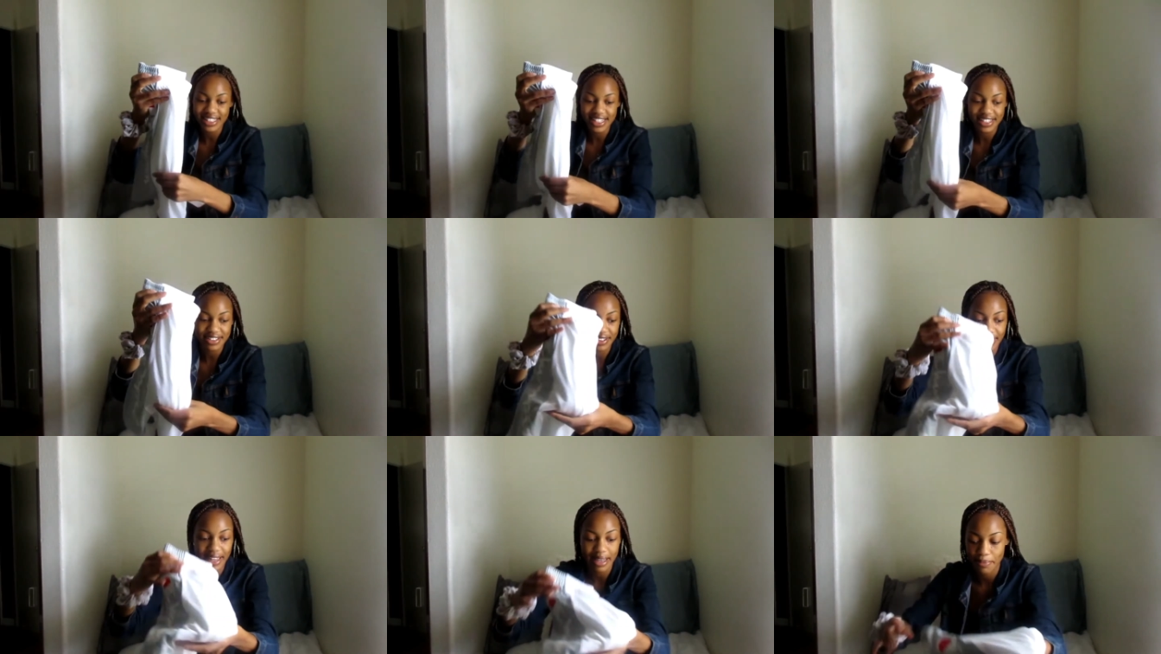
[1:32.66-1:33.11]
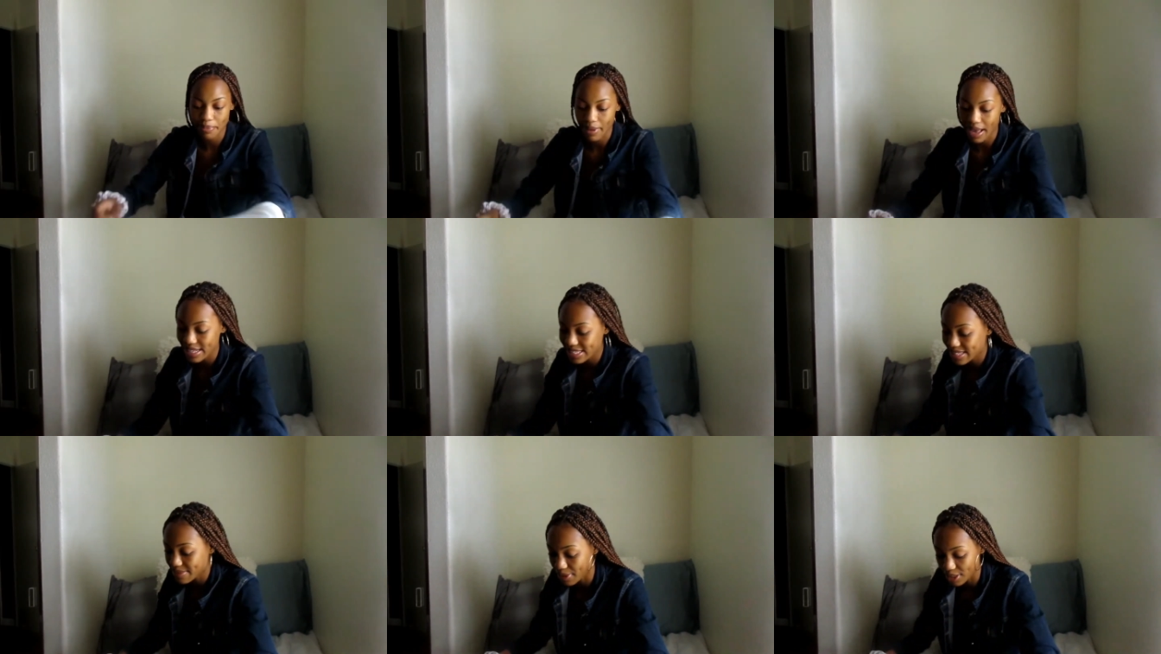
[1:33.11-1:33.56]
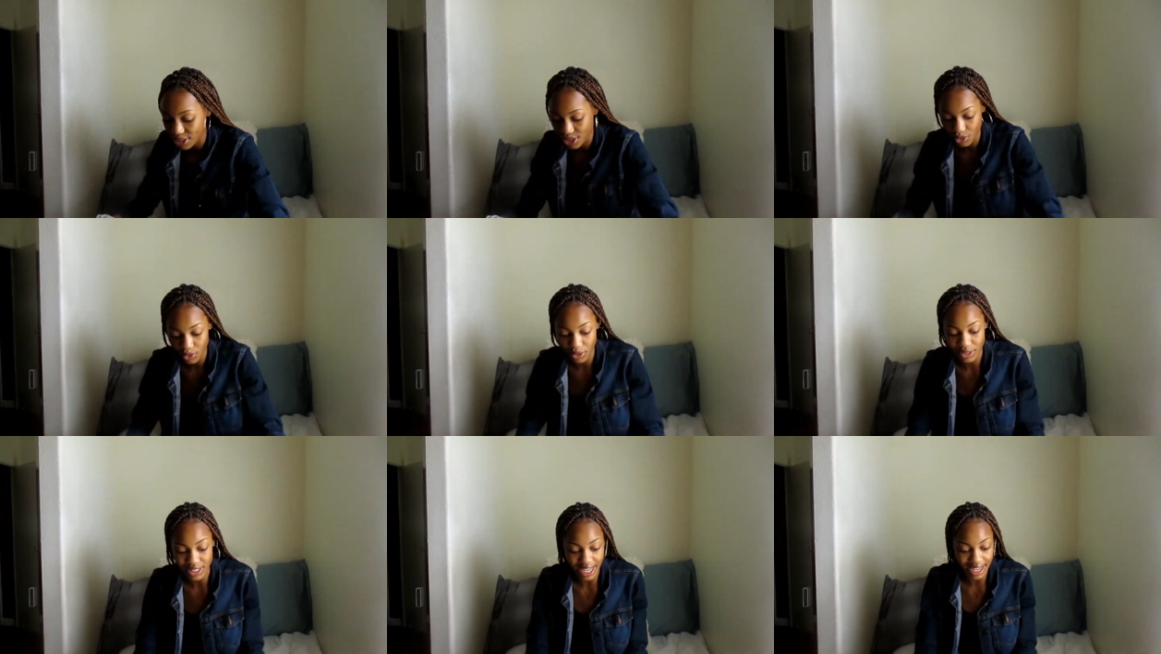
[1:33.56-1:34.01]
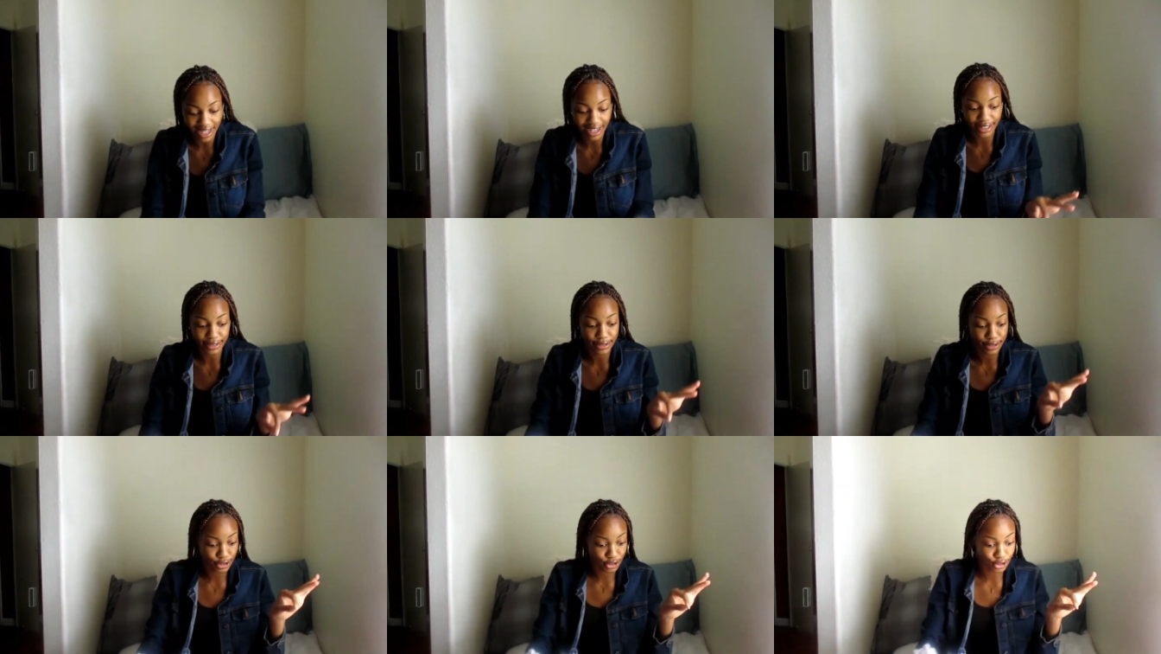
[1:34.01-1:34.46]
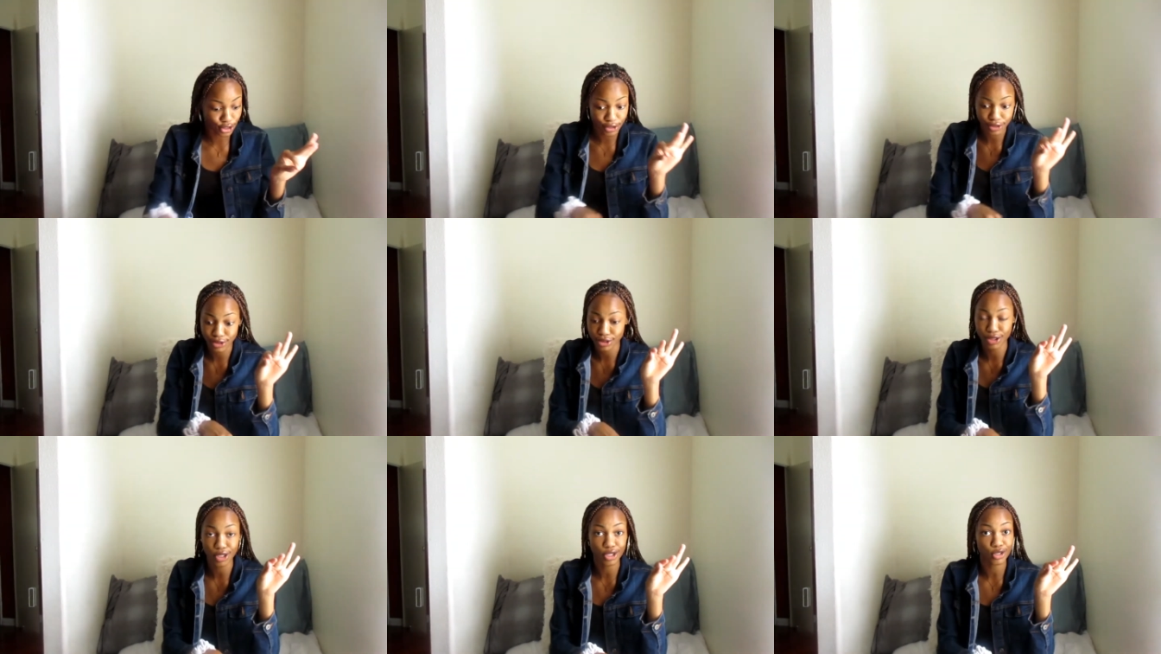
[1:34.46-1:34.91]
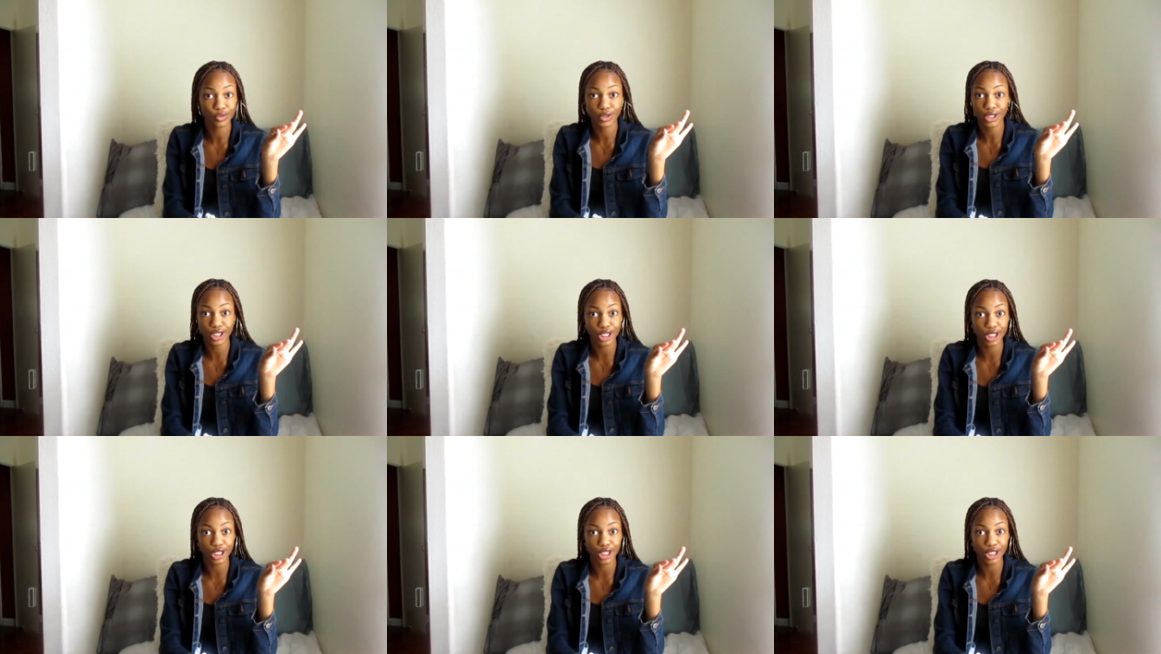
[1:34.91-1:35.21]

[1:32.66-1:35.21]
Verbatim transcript: these are like basketball shorts, I got the shirt to go with